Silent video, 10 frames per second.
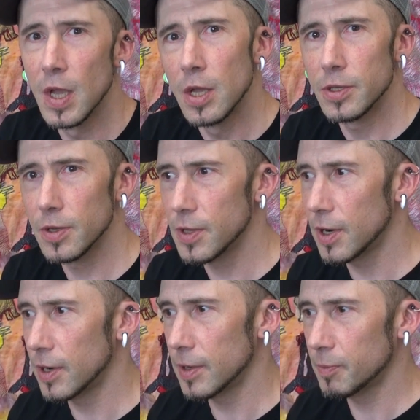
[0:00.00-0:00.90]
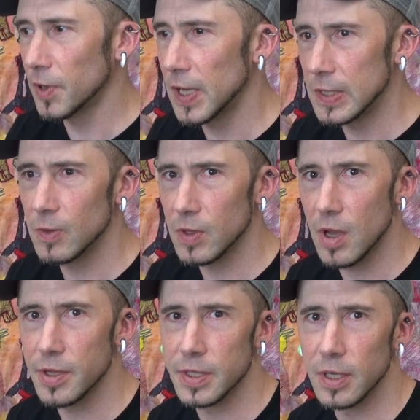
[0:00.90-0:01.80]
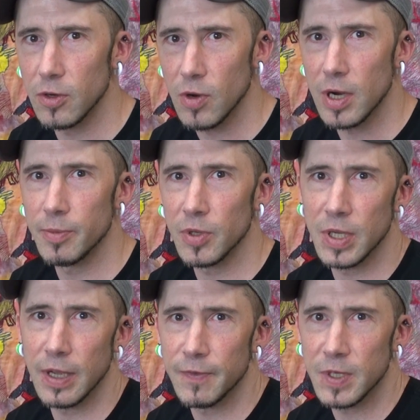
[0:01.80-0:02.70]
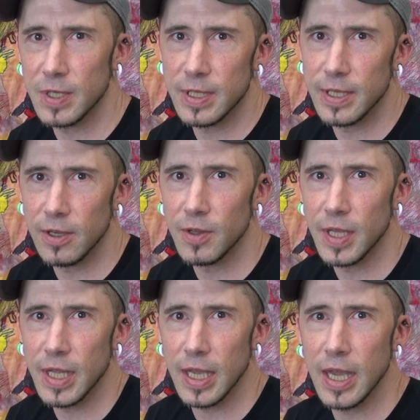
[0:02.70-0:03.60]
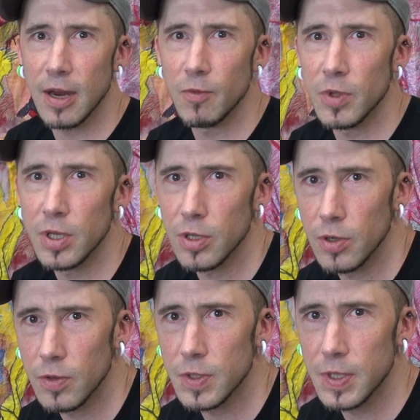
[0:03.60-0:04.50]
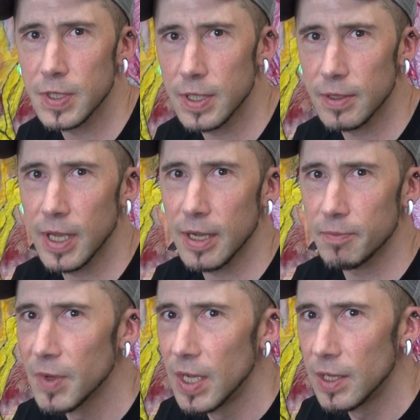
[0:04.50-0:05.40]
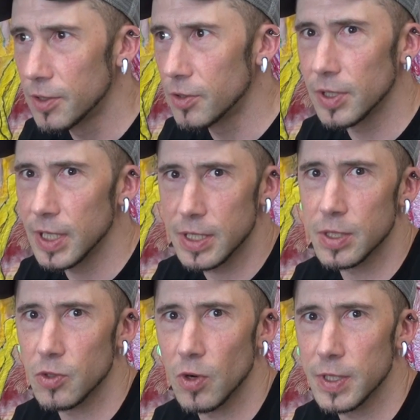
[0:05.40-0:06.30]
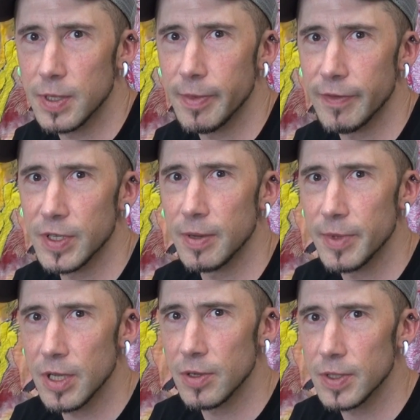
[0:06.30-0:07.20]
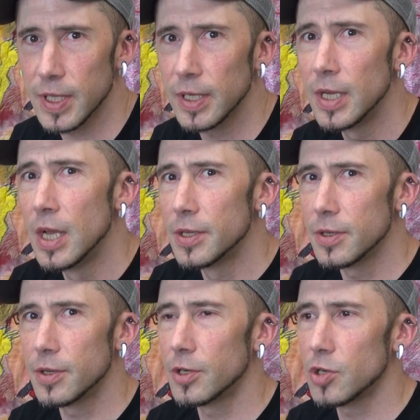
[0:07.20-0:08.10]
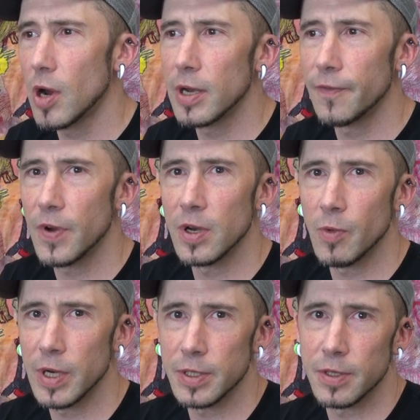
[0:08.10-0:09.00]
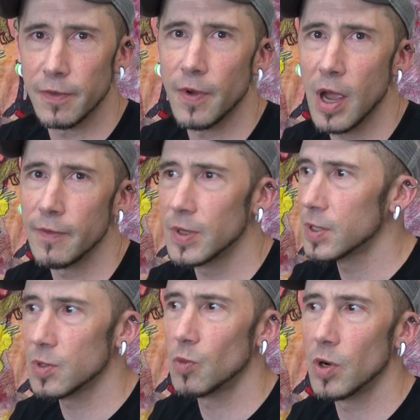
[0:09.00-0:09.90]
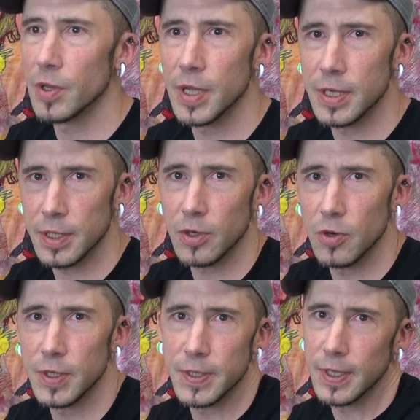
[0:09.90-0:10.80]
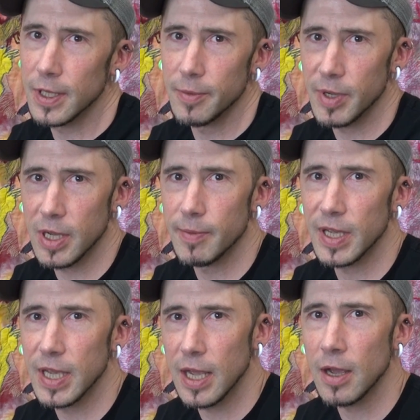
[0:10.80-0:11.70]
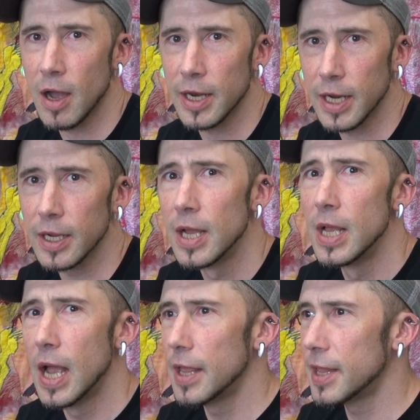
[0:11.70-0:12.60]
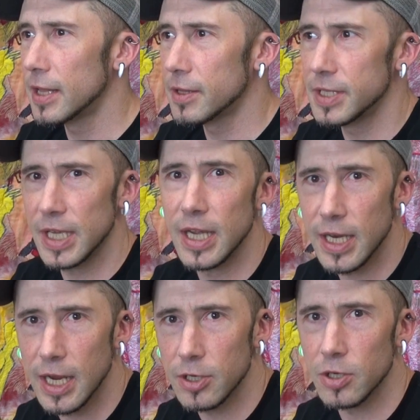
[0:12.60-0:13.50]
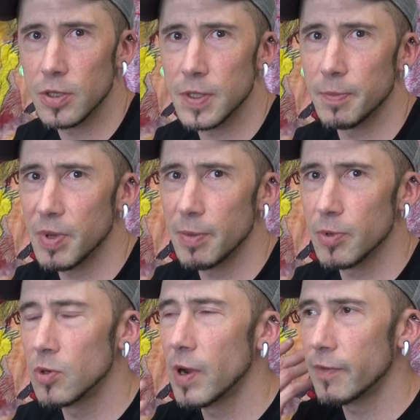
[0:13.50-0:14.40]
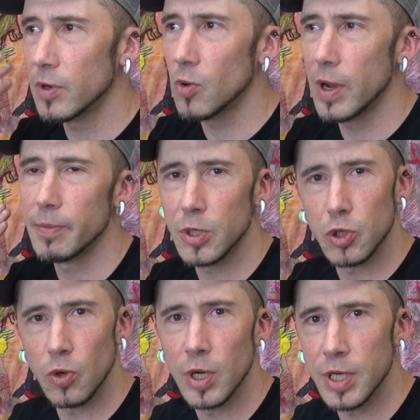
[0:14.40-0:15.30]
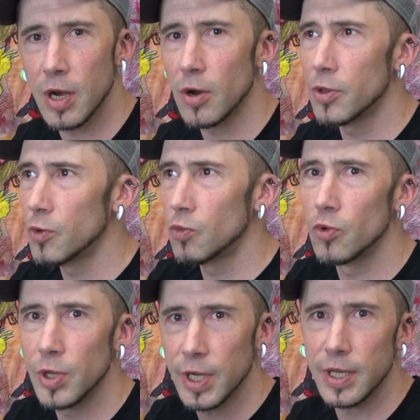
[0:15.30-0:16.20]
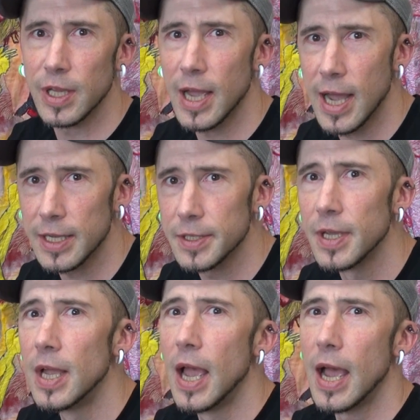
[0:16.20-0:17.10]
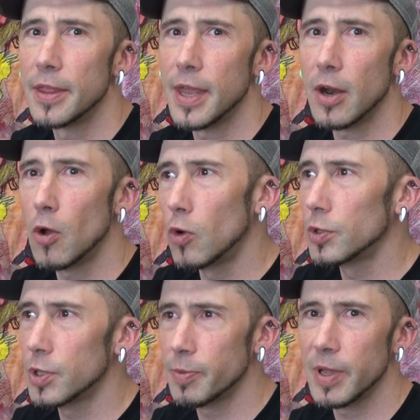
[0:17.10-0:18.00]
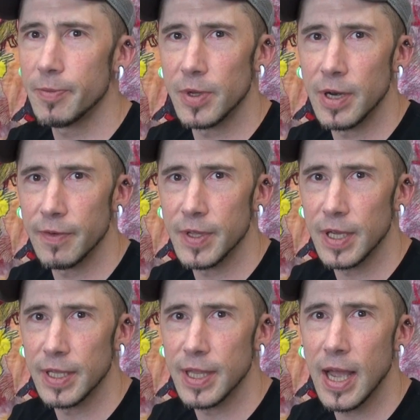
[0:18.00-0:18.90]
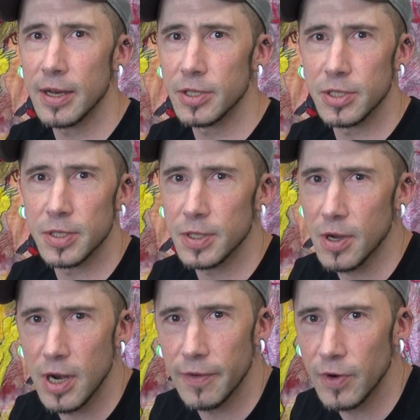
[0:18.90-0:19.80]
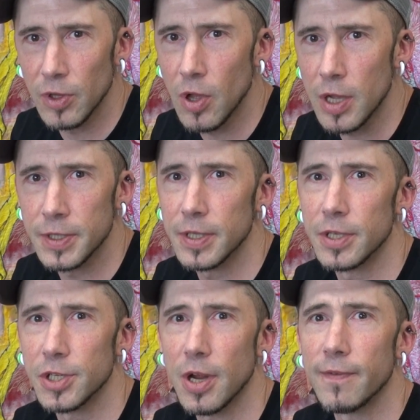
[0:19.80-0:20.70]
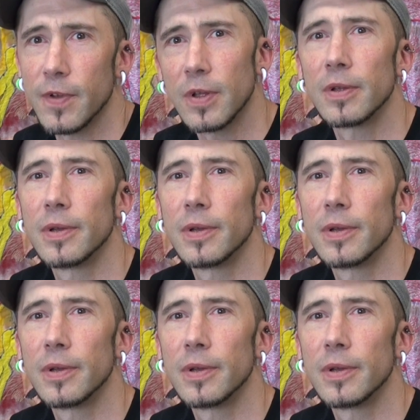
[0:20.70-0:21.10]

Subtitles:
So they're blessed with all this incredible gifts and skill that they can't really use because it like literally destroys them every time they use it. So they're trying to find a way to survive in this world that is increasingly becoming chaotic, and that teenagers and people who haven't quite matured yet are the ruling class, and that older people and everything like that just kind of are lost in the shuffle.